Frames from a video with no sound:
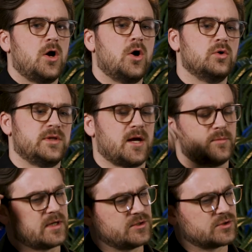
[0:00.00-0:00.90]
Oh yeah. I
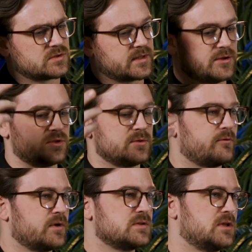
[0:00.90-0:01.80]
mean, I just did my
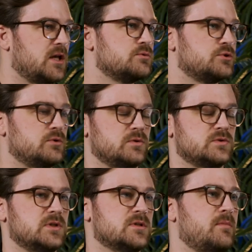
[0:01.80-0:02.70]
friend's engagement shoot, and
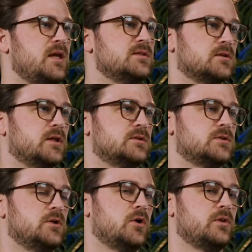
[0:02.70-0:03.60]
it's amazing. Like
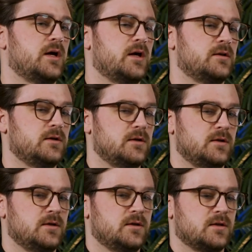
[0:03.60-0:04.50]
to know that
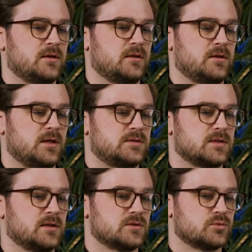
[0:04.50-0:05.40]
it's
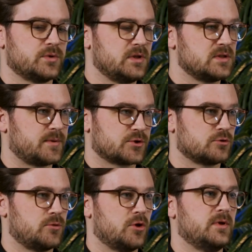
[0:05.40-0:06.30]
like this really
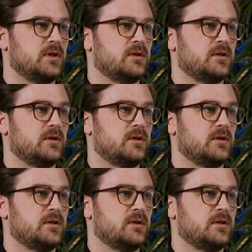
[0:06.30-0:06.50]
special moment